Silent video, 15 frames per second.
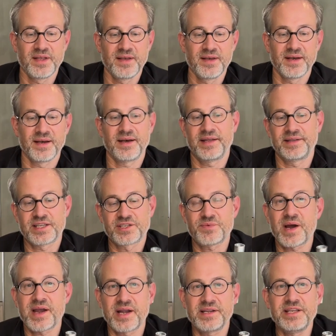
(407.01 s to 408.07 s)
And that's
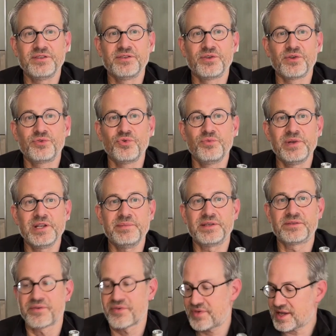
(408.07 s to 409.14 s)
why I needed the 2
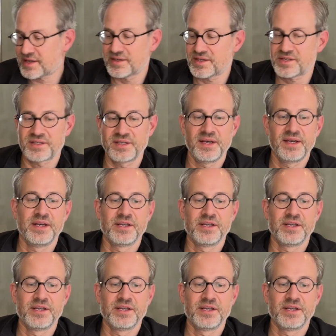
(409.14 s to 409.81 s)
millimeter thickness,